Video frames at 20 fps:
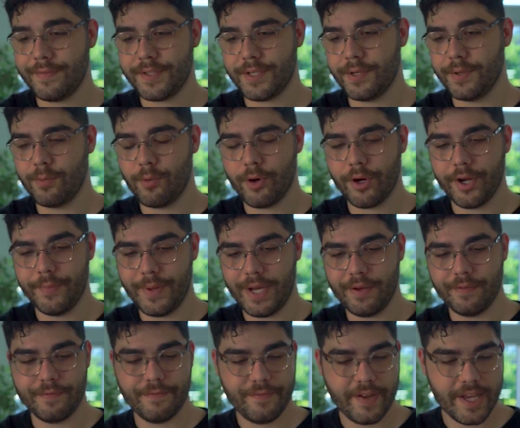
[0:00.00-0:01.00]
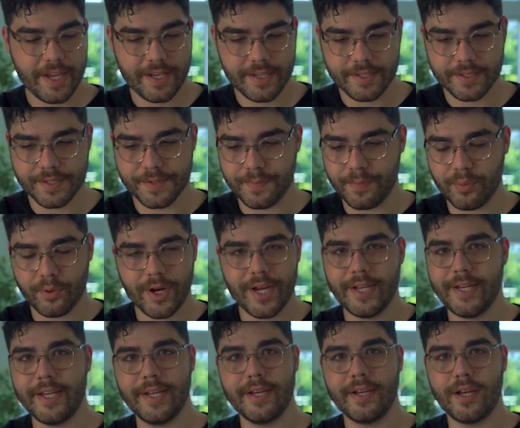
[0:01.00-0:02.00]
to worry about fans,
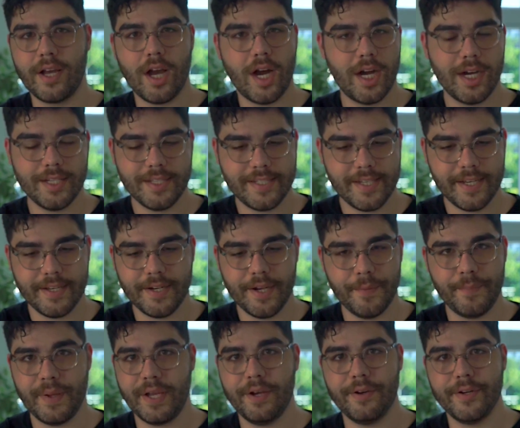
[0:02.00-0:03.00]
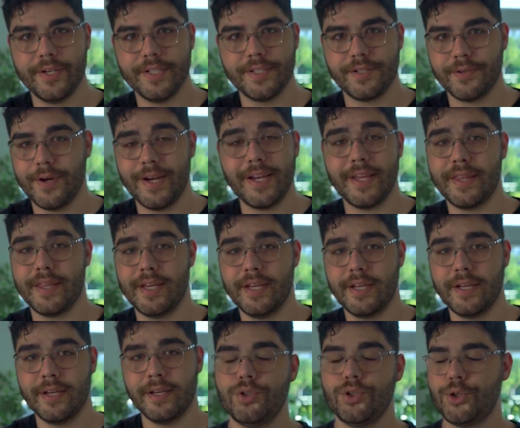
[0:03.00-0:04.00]
branding, content, appearance, or
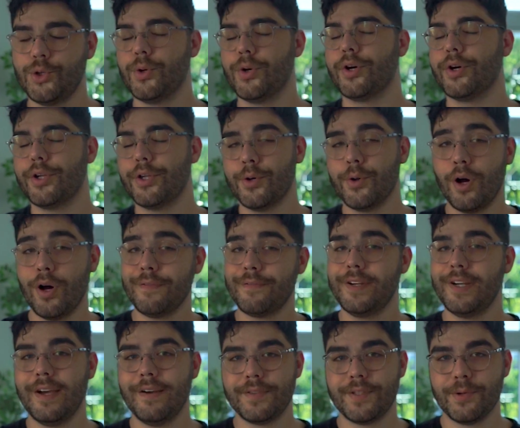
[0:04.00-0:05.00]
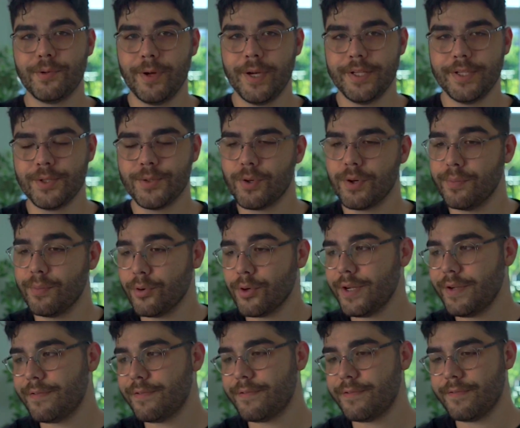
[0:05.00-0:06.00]
anything. Sure, you often have to write to a
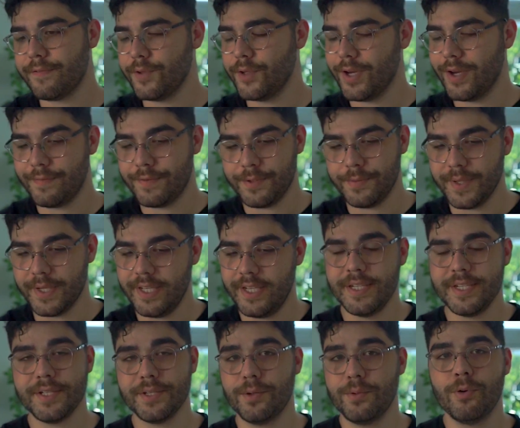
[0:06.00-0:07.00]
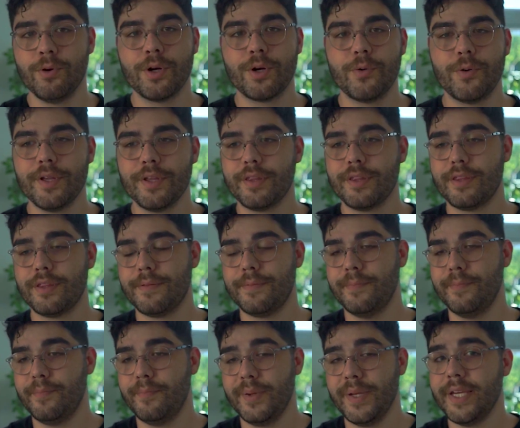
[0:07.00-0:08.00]
brief, you have to be easy to work with.
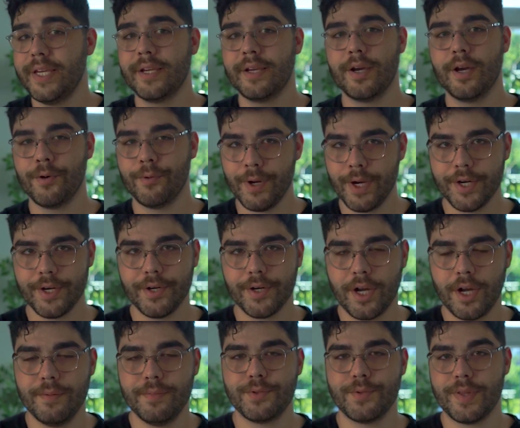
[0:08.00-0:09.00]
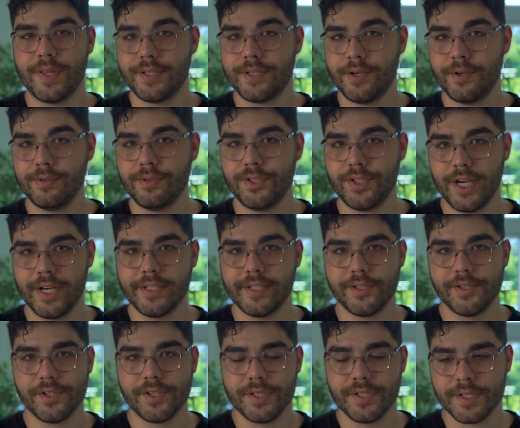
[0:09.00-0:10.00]
Being a writer comes with its own
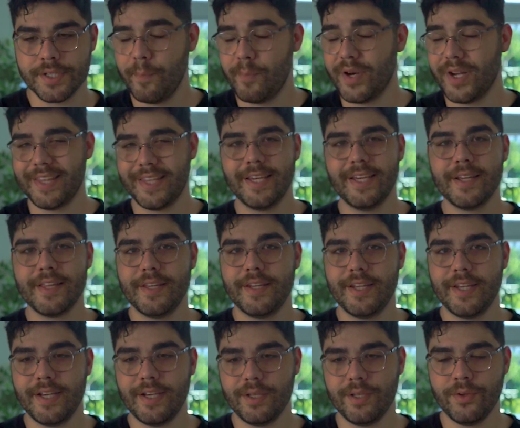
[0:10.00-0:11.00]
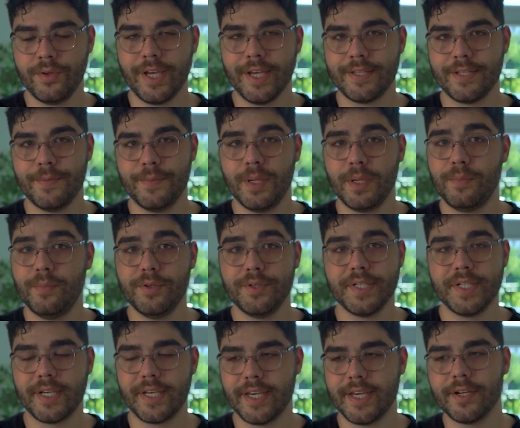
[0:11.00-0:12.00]
challenges, but at the end of the day, you get to make
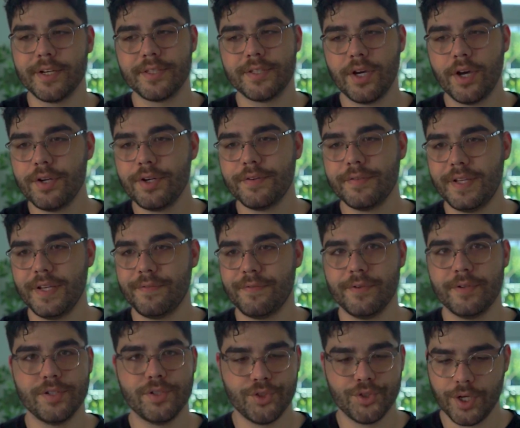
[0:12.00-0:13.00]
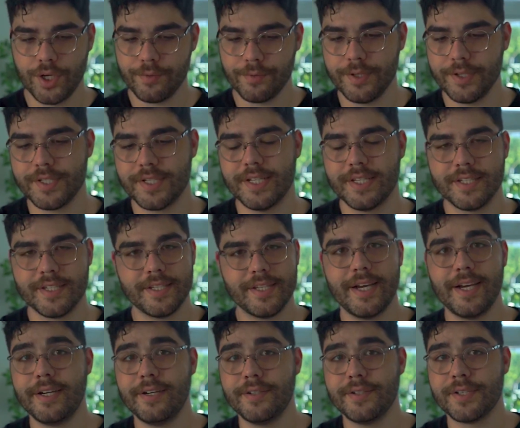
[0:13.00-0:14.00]
music in a ton of different genres and
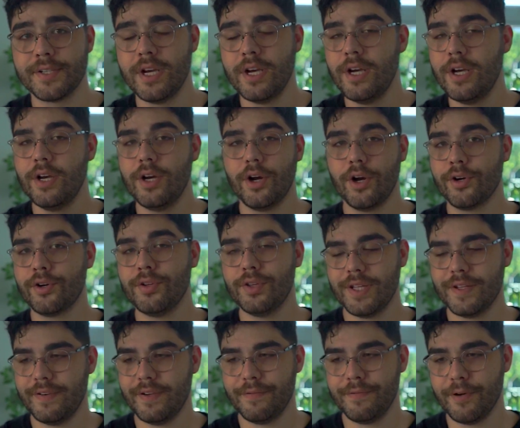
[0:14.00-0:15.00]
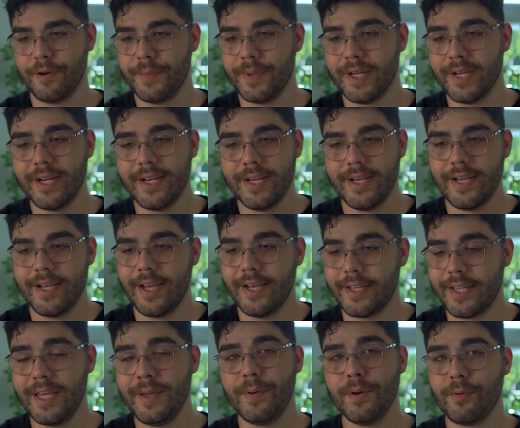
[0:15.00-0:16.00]
styles, earn a living from it, and
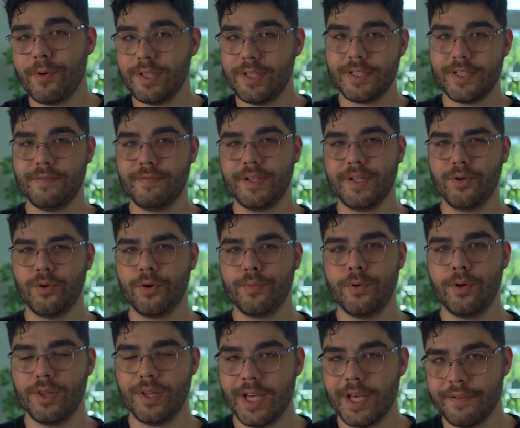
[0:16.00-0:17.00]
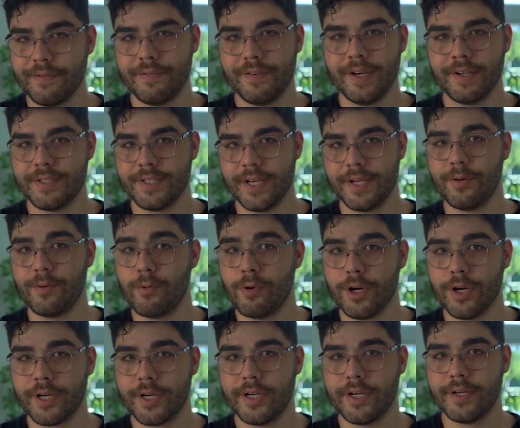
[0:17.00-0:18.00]
keep a relatively normal life outside of
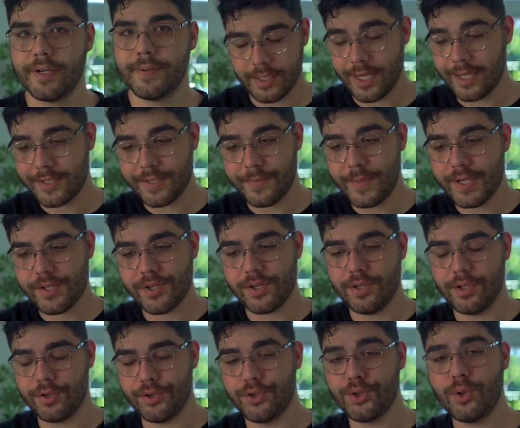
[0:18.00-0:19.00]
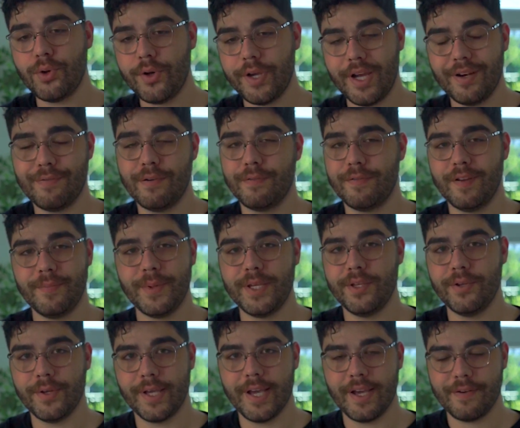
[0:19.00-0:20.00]
work. Not to mention the joy and fulfillment
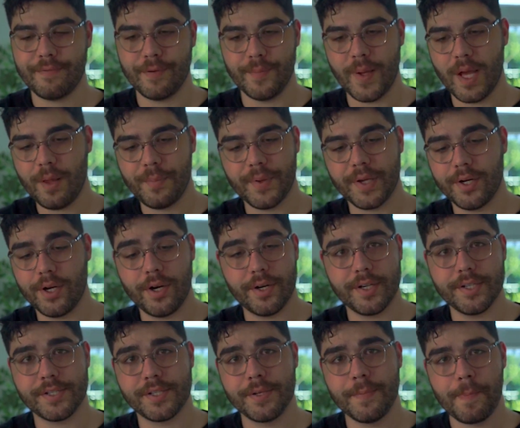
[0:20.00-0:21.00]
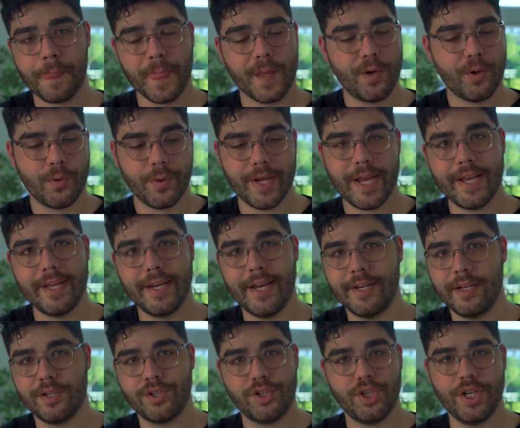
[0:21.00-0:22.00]
you get from helping an artist create and
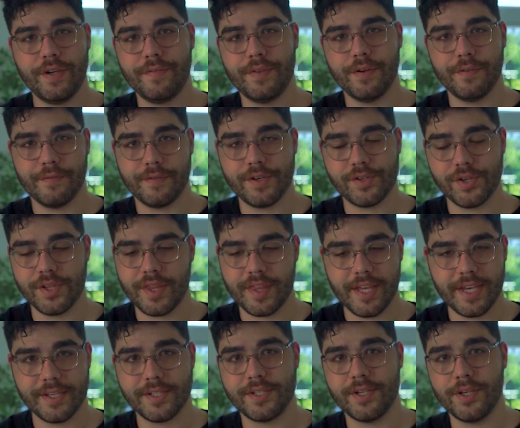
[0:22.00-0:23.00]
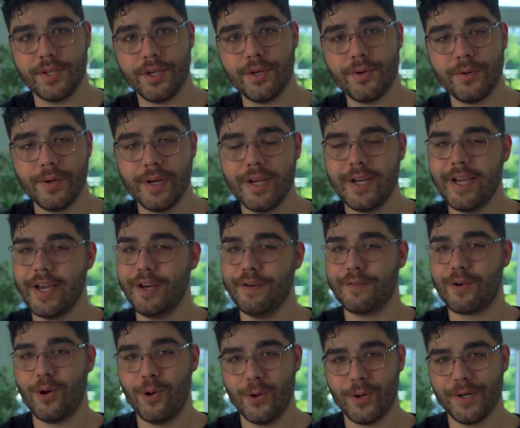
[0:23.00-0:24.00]
achieve their vision thanks to you, and of
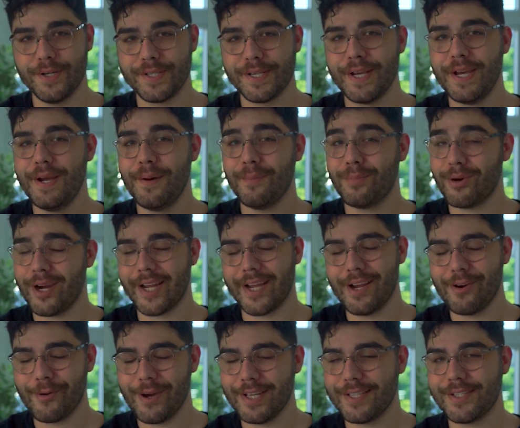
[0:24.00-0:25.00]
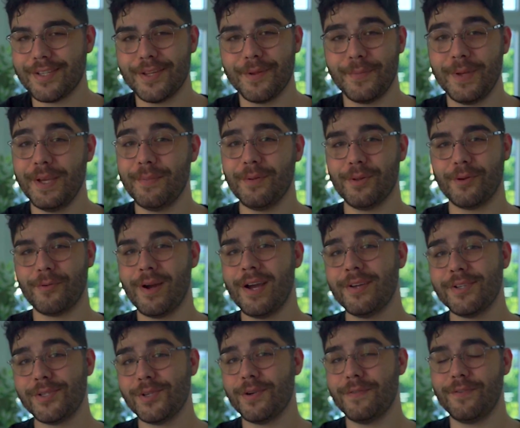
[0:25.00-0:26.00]
course, bragging rights to the people
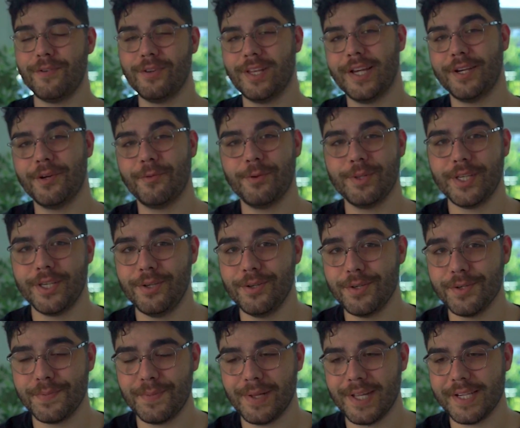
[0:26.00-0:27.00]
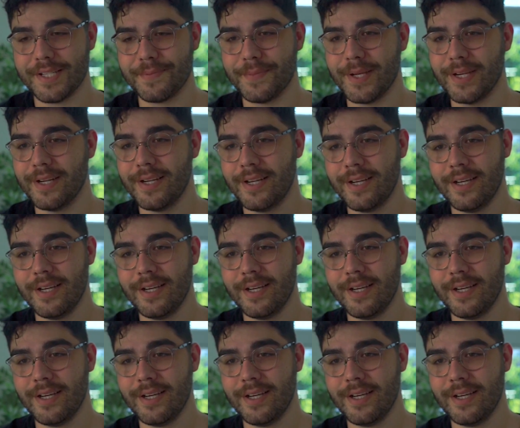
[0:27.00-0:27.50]
around you if you land a really huge placement.